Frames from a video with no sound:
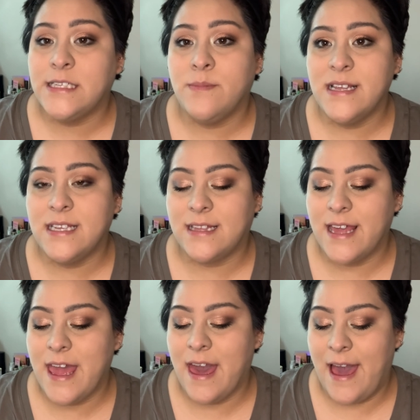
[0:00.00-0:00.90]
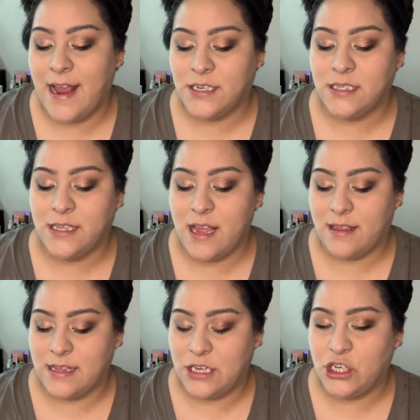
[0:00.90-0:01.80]
basically I just think
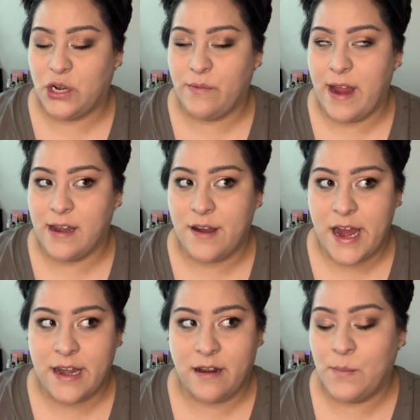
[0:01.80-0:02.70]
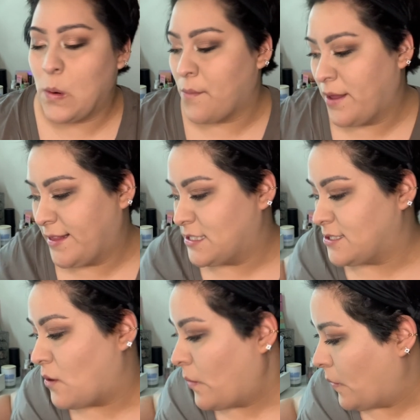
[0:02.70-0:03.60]
that they should have reiterated more with this
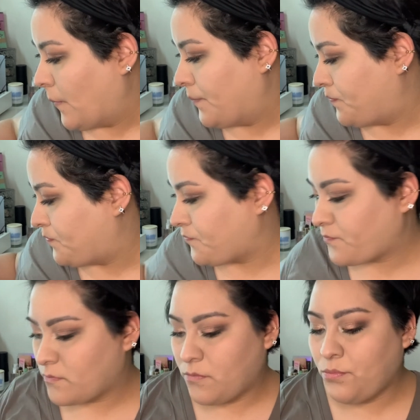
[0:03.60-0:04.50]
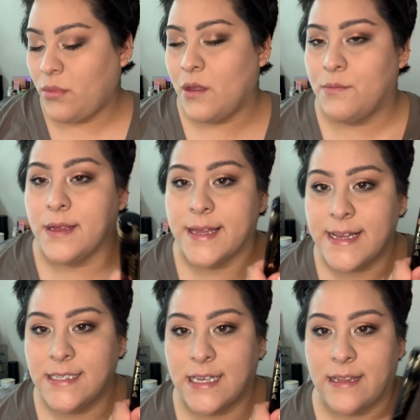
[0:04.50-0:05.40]
whole
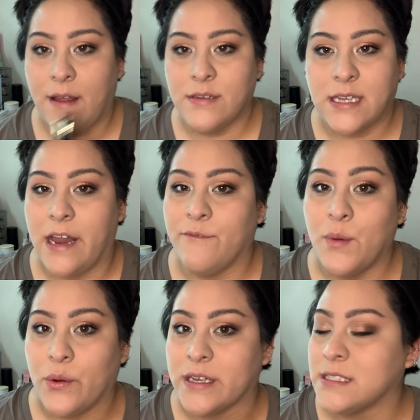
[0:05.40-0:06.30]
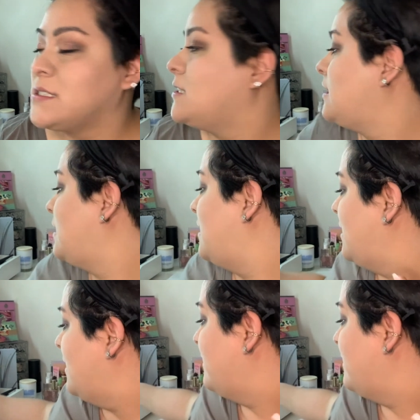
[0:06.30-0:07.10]
release. I thought it was kind of bogus. They